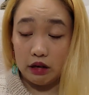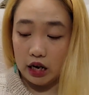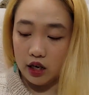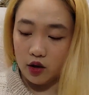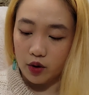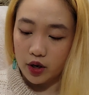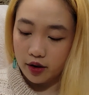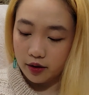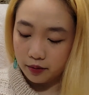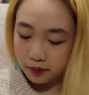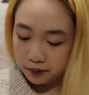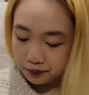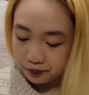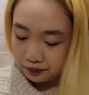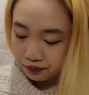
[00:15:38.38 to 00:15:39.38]
Anyway,
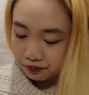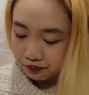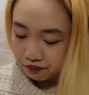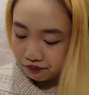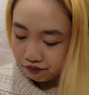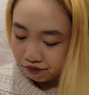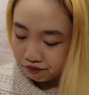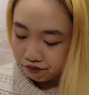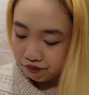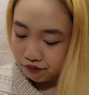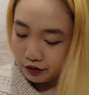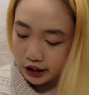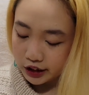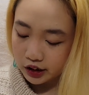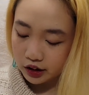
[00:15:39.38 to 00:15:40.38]

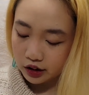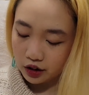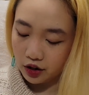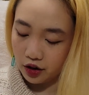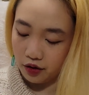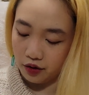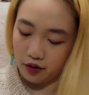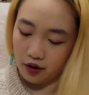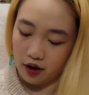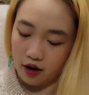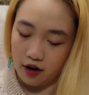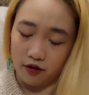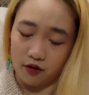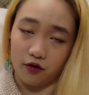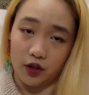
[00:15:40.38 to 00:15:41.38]
this is another
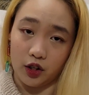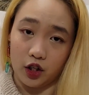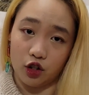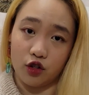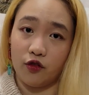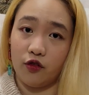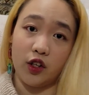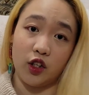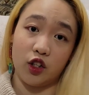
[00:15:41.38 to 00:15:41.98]
unfinished